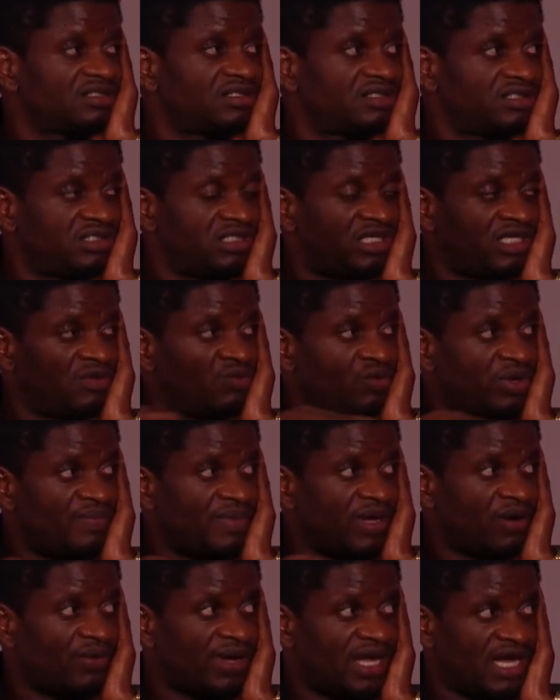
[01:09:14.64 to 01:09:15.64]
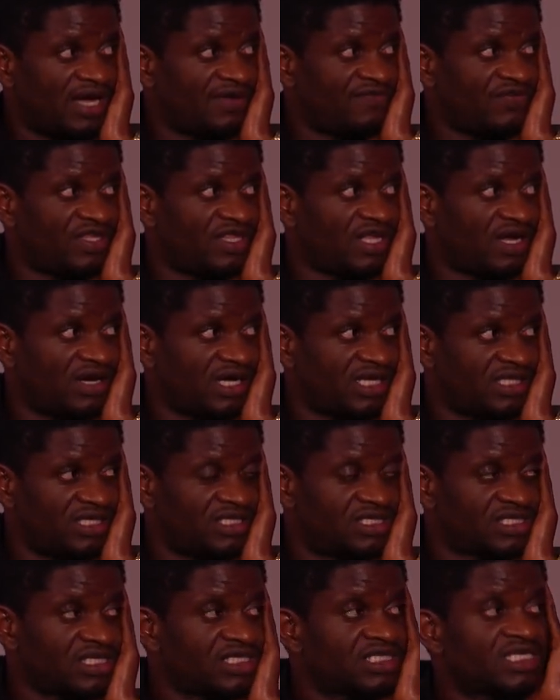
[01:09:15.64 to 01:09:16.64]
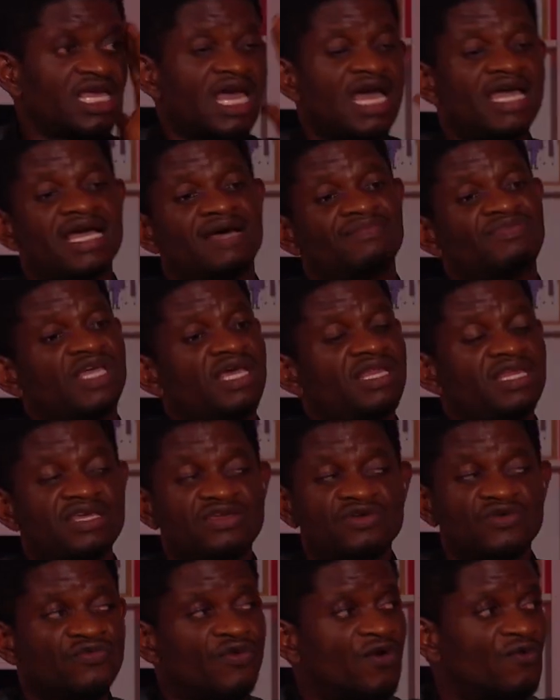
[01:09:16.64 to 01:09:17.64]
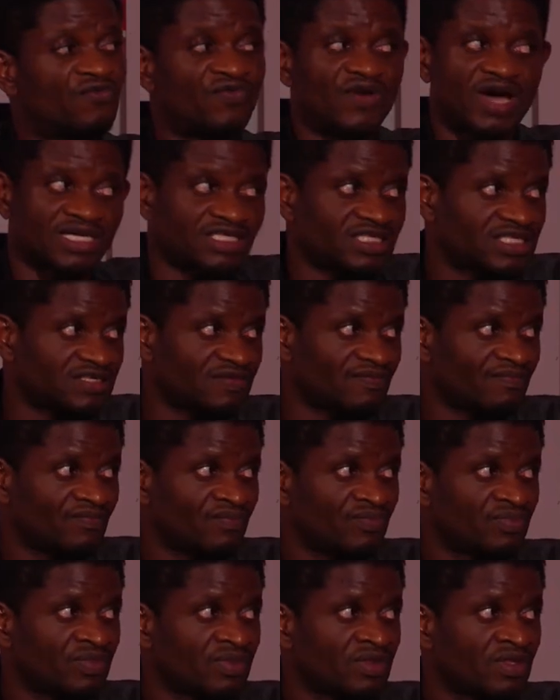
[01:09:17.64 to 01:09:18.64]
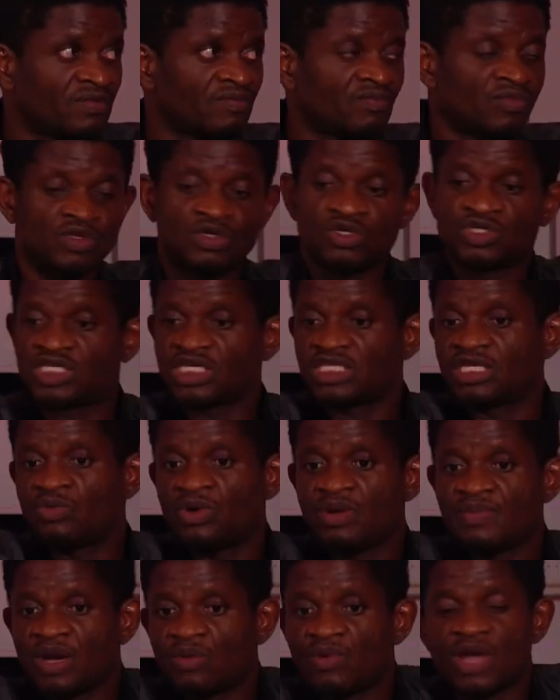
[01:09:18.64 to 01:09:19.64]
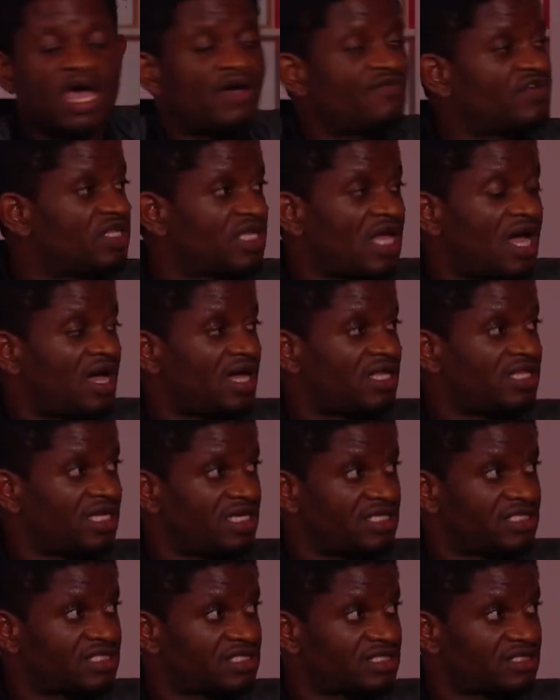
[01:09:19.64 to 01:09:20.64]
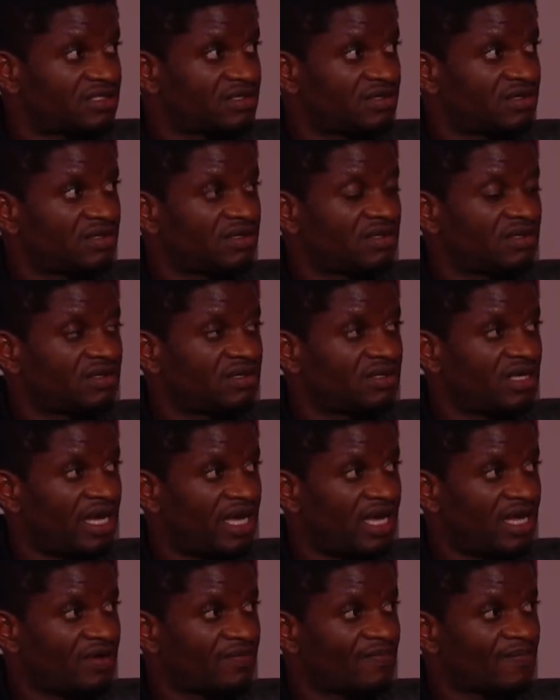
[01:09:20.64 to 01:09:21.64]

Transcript: the women we are having nowadays. See, I am telling you from facts. Yeah. You see the women we are having nowadays. I'm eh? not even